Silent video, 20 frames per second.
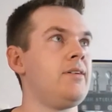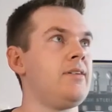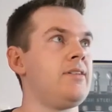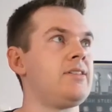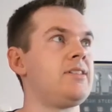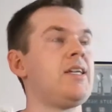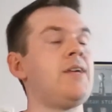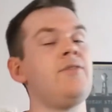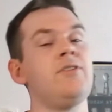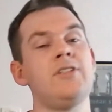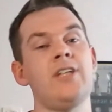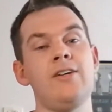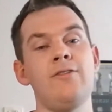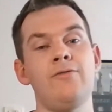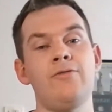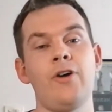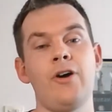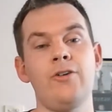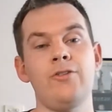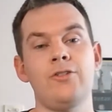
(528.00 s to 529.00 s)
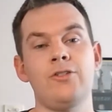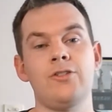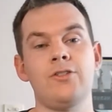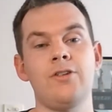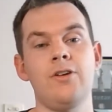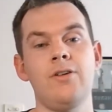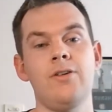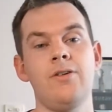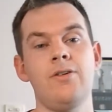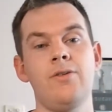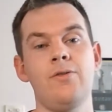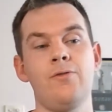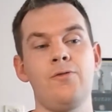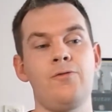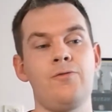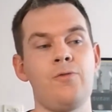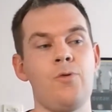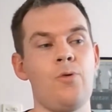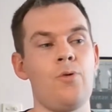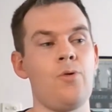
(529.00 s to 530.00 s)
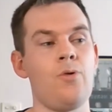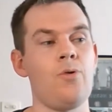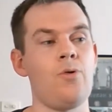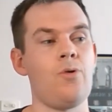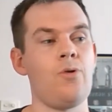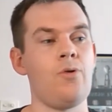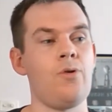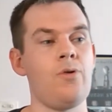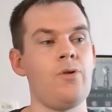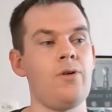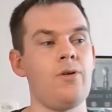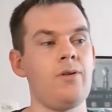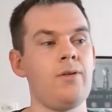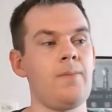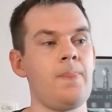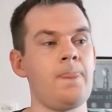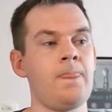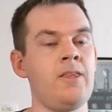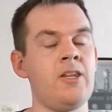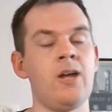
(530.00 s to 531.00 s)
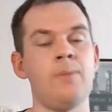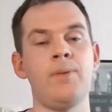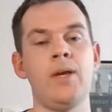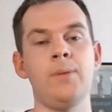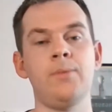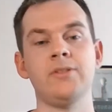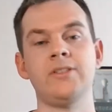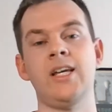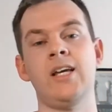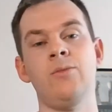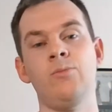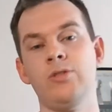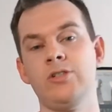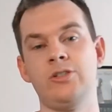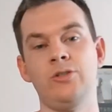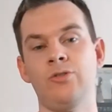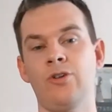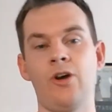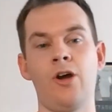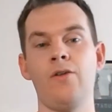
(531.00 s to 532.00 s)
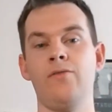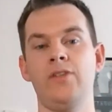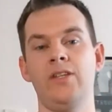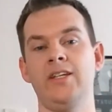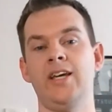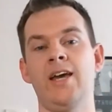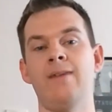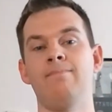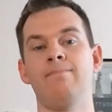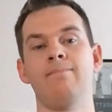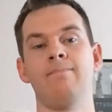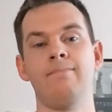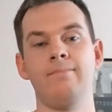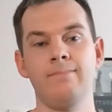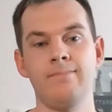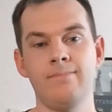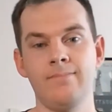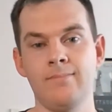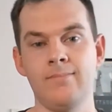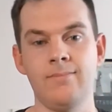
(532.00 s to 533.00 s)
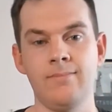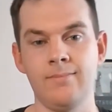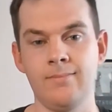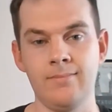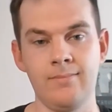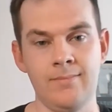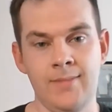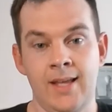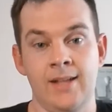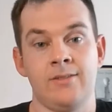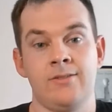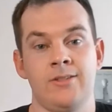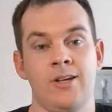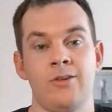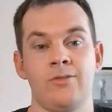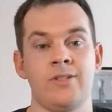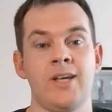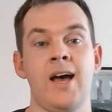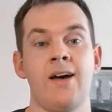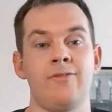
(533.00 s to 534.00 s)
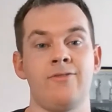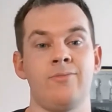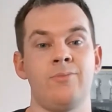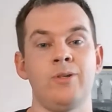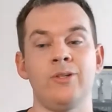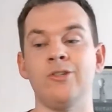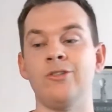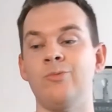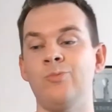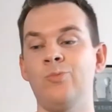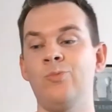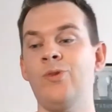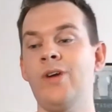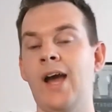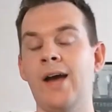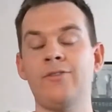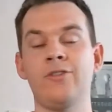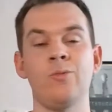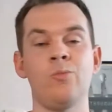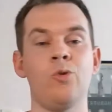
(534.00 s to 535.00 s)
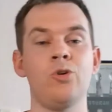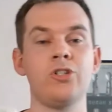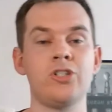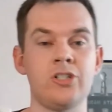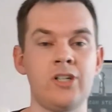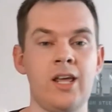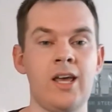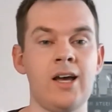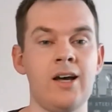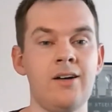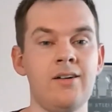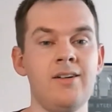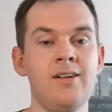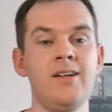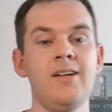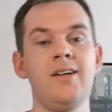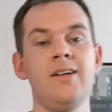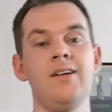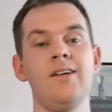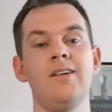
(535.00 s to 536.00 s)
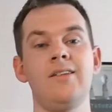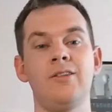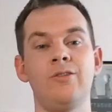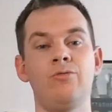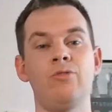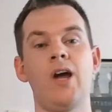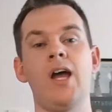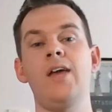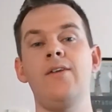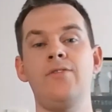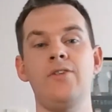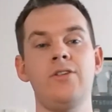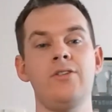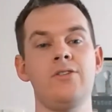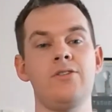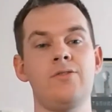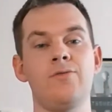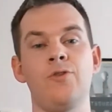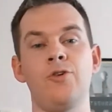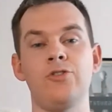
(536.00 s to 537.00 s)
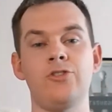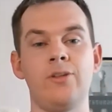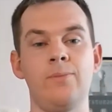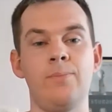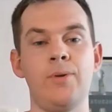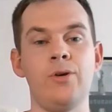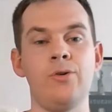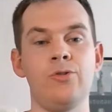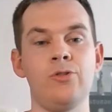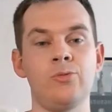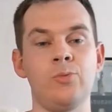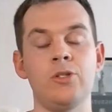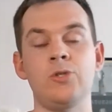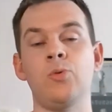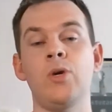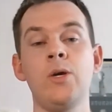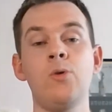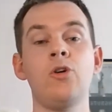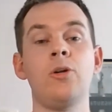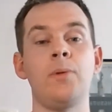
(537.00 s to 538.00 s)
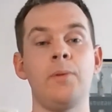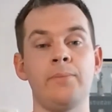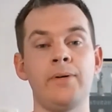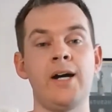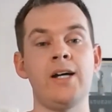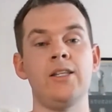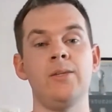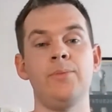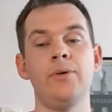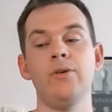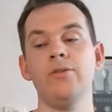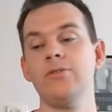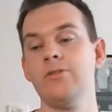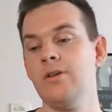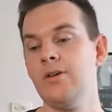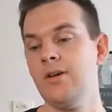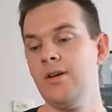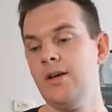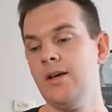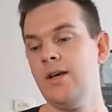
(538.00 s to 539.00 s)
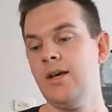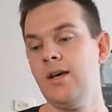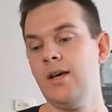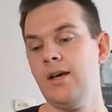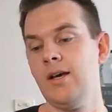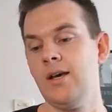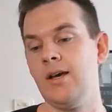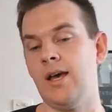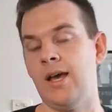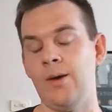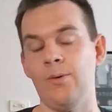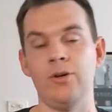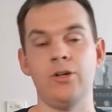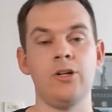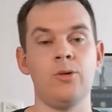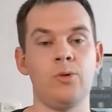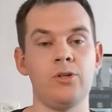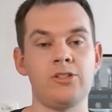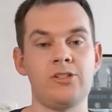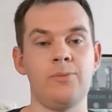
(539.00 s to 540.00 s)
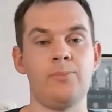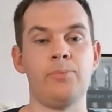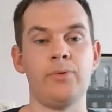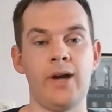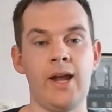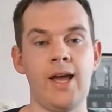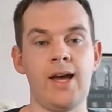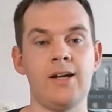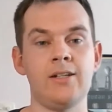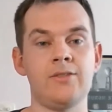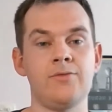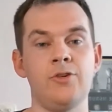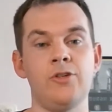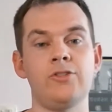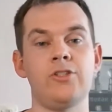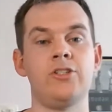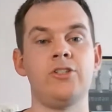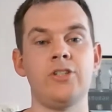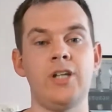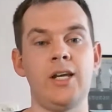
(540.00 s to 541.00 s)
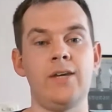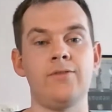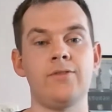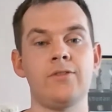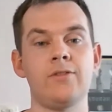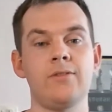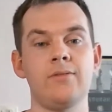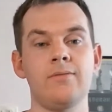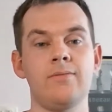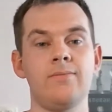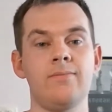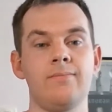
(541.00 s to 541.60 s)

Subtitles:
17 votes for people saying we're still not over the game. That's so tough because we have to watch now the Ravens versus the Bills, which we would have been playing the Bills, and we're going to watch the Browns versus the Chiefs.